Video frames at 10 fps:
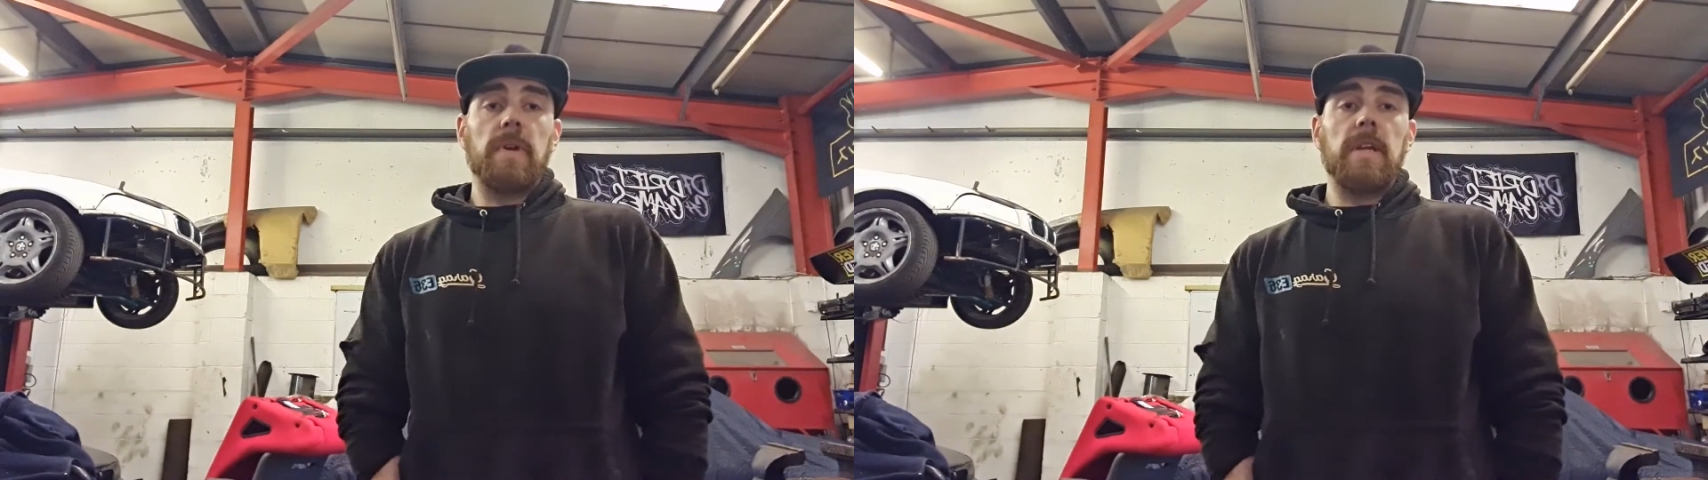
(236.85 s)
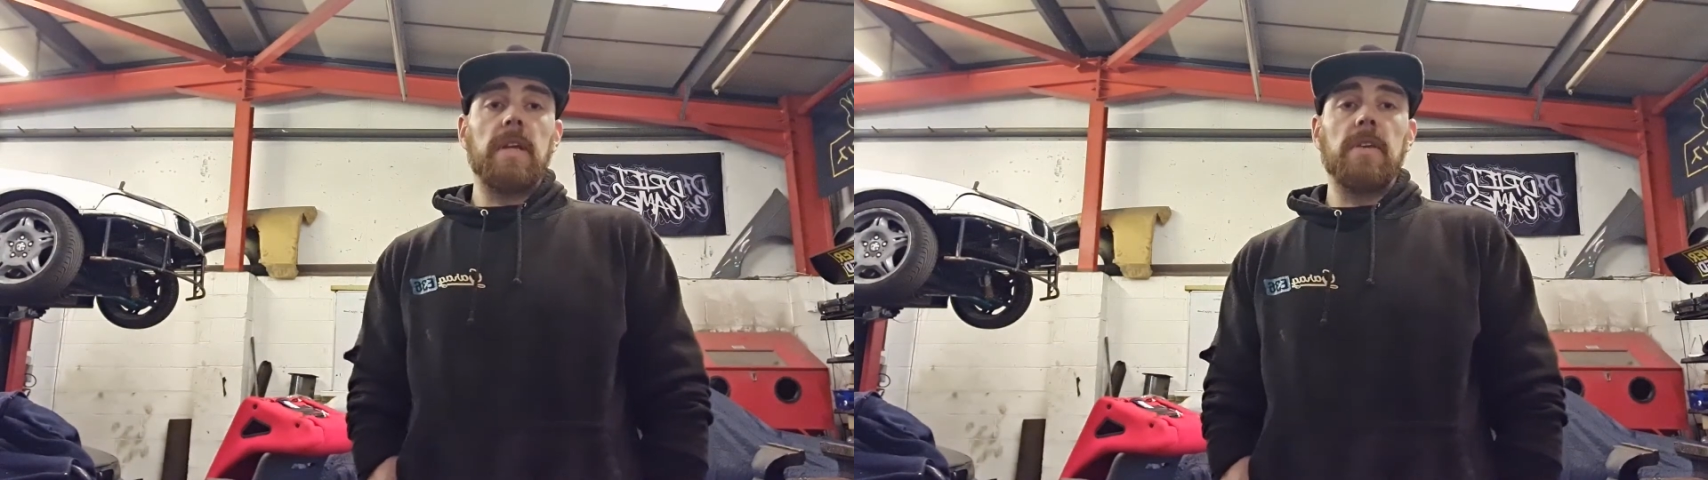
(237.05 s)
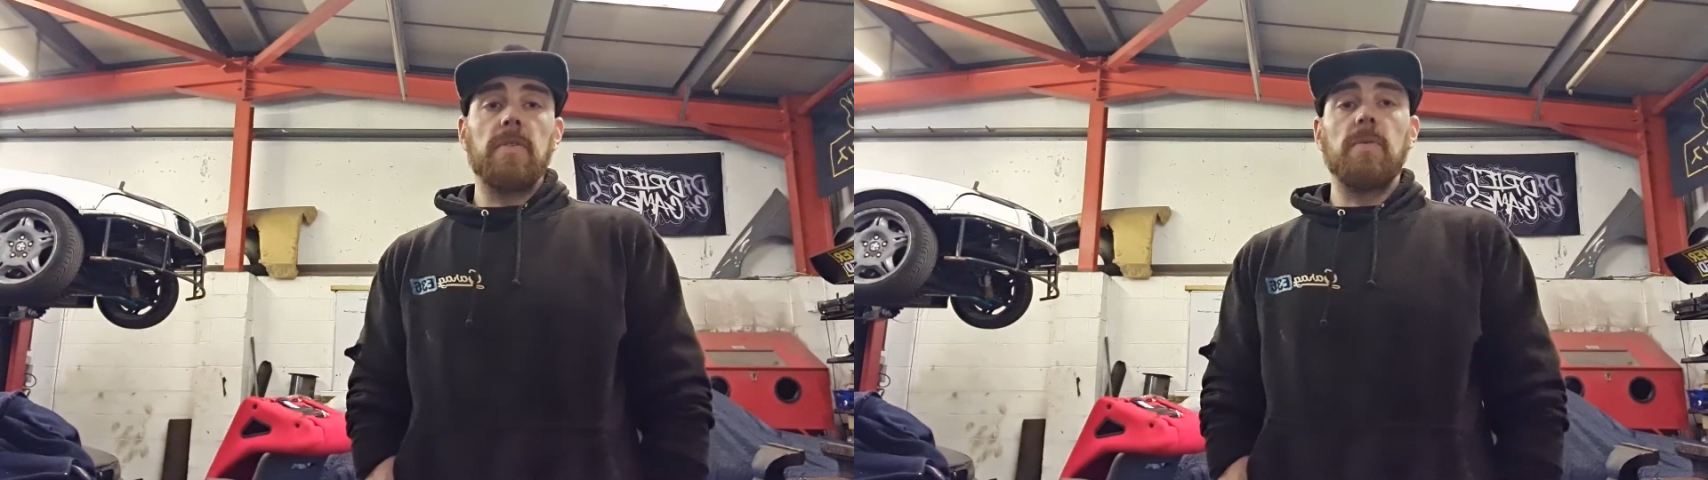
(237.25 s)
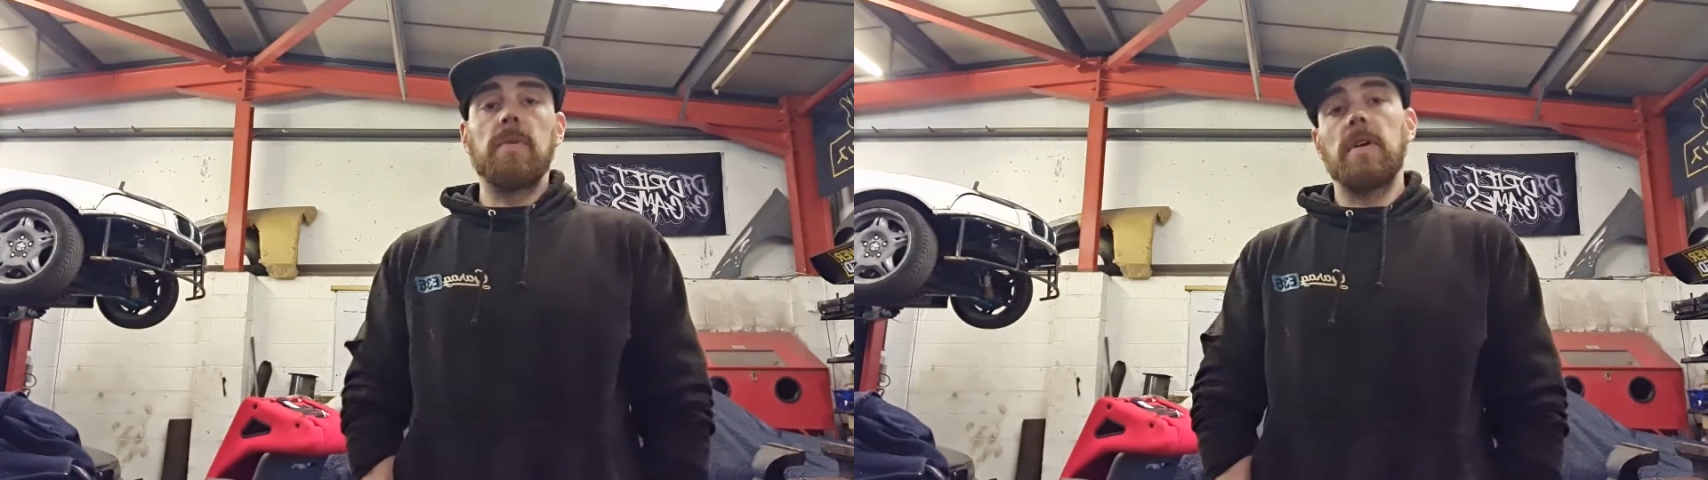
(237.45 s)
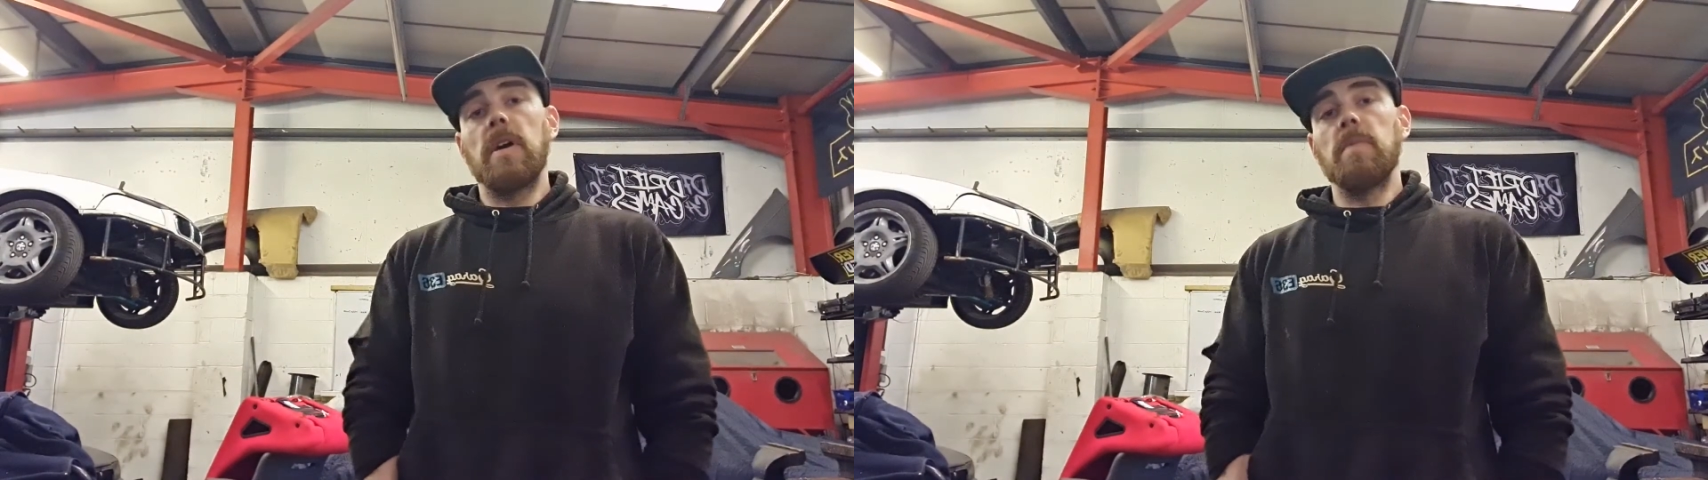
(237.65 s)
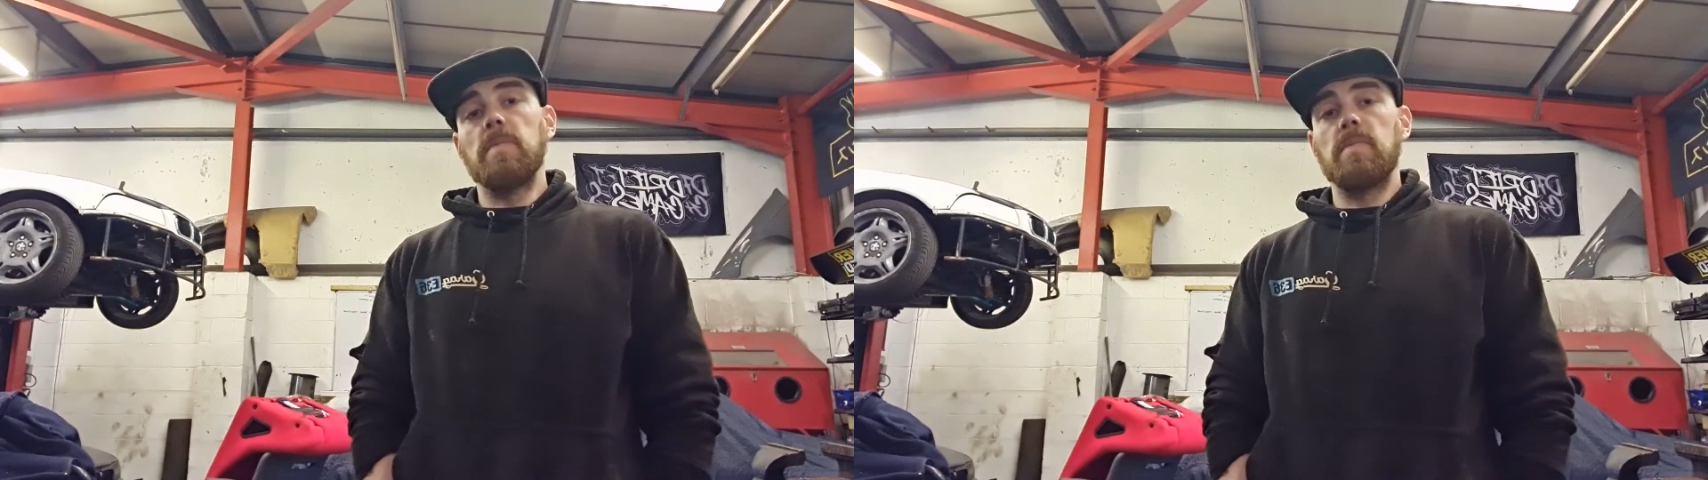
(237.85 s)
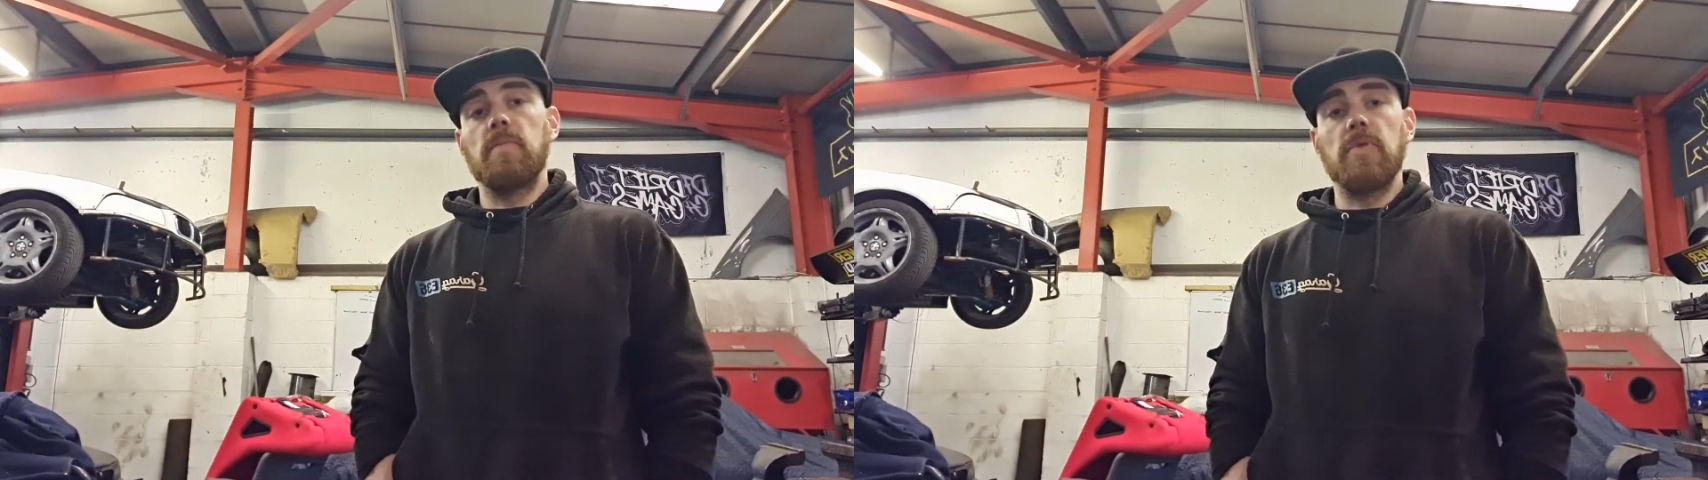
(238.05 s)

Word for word: when I need to, um,